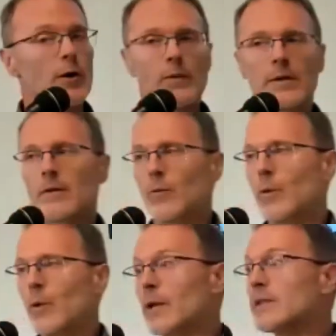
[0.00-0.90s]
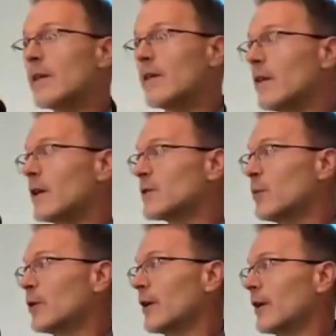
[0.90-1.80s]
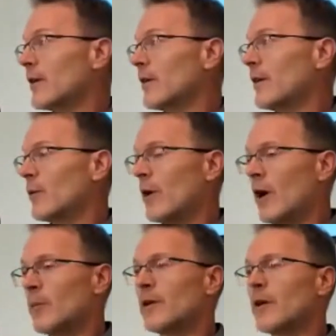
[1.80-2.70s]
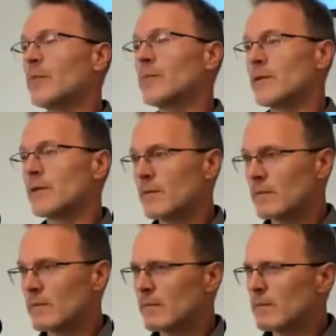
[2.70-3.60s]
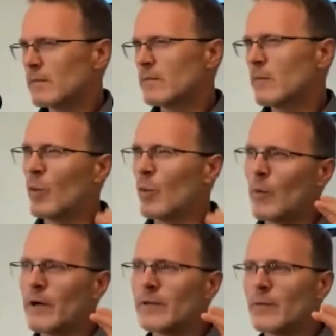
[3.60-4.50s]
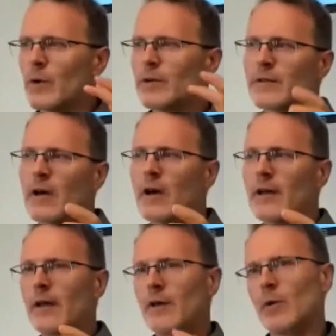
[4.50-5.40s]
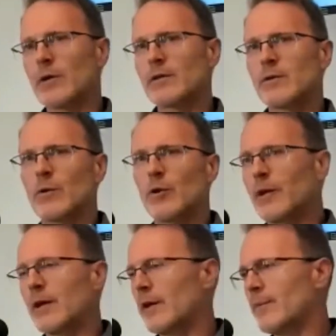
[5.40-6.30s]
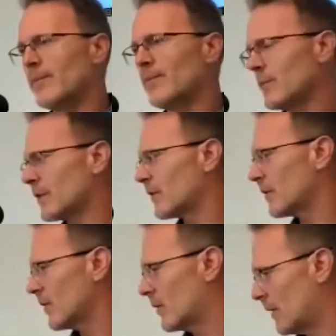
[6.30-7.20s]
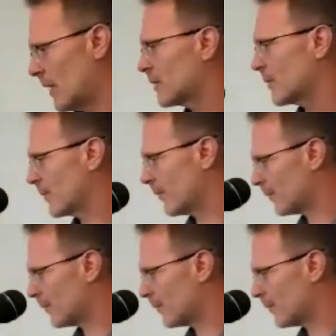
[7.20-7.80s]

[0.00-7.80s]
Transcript: We can see the lines blurring. God becomes, where does God end? Where does the world begin? Next.